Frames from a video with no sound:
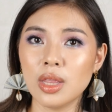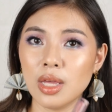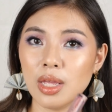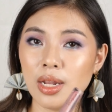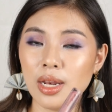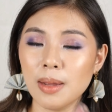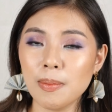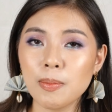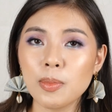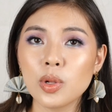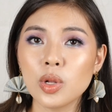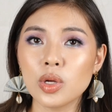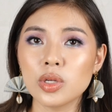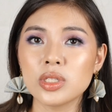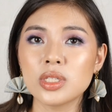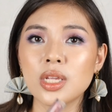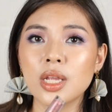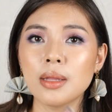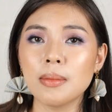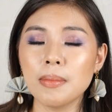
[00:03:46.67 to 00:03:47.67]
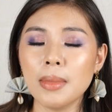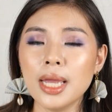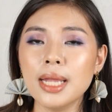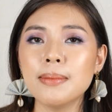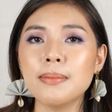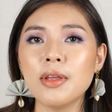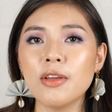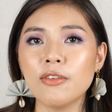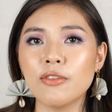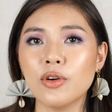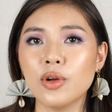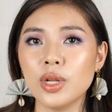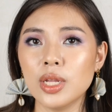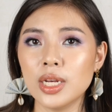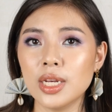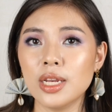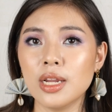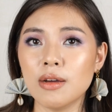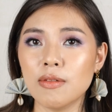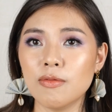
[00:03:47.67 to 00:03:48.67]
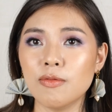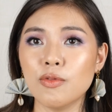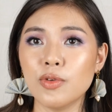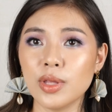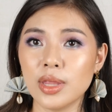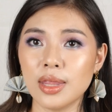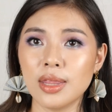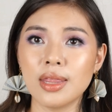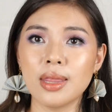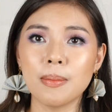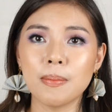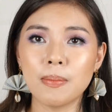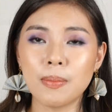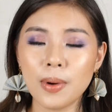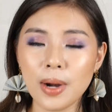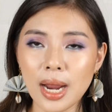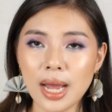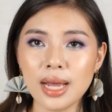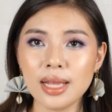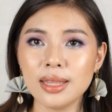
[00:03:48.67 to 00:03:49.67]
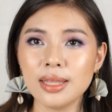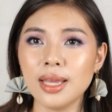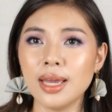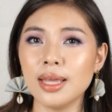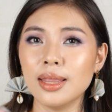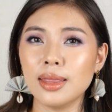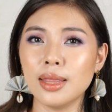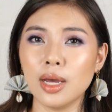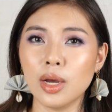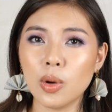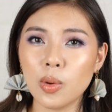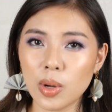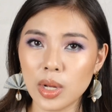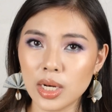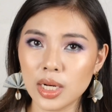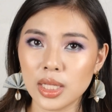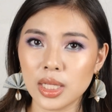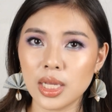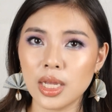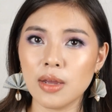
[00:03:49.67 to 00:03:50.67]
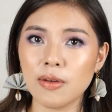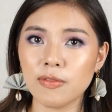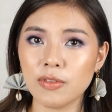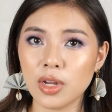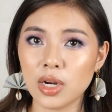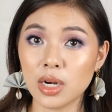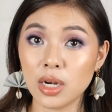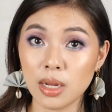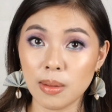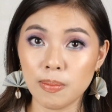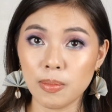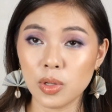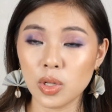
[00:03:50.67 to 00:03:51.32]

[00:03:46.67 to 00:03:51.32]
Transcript: The lip gloss that made me fall in love with the brand and the quality of their lip